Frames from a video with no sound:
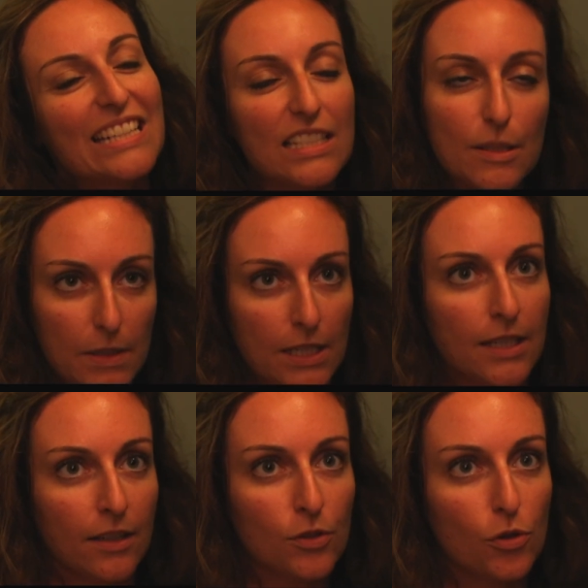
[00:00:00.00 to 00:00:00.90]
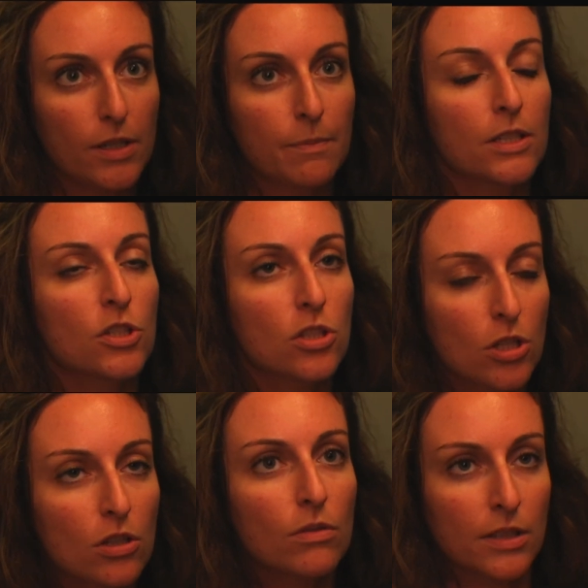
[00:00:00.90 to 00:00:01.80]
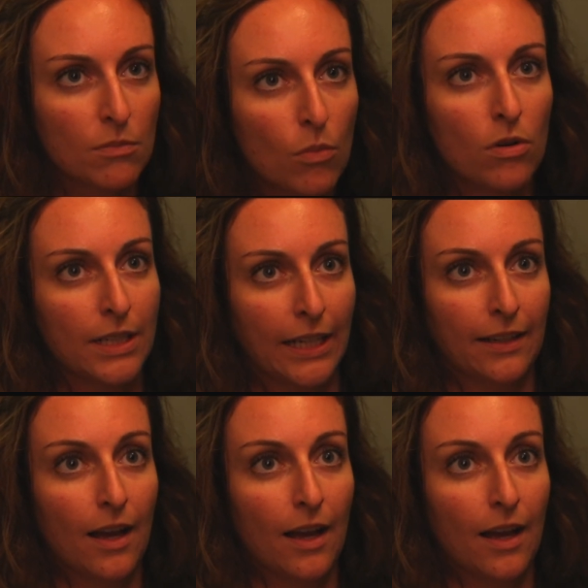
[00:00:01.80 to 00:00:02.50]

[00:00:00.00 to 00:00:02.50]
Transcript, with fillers: Not to be a killjoy, but it's 2 in the morning.